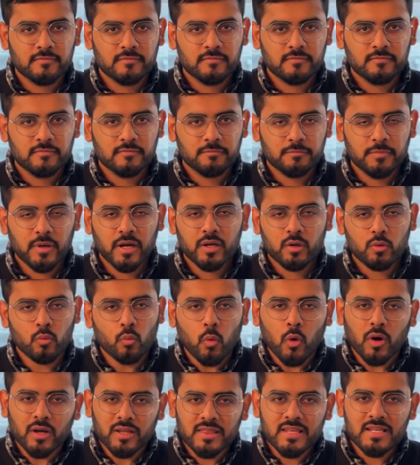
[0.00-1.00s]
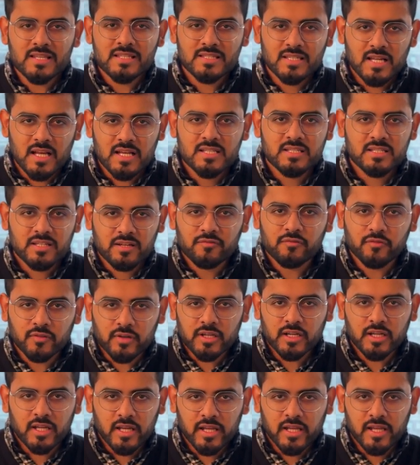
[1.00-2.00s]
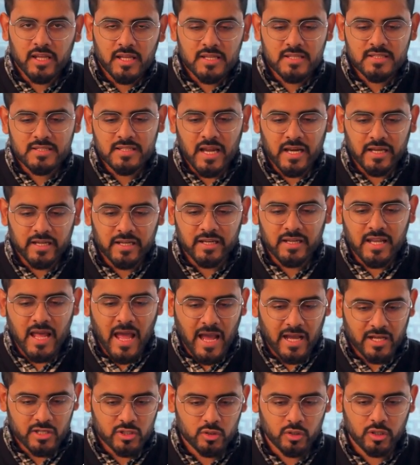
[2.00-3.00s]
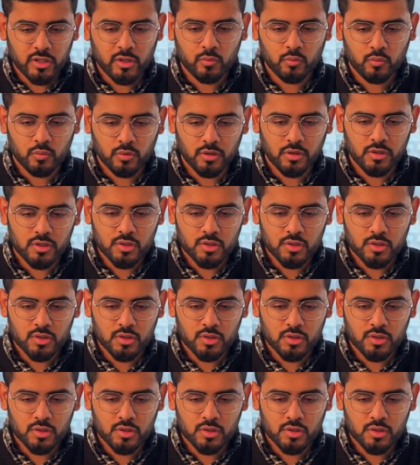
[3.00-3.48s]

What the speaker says: but what this does differently is that it actually works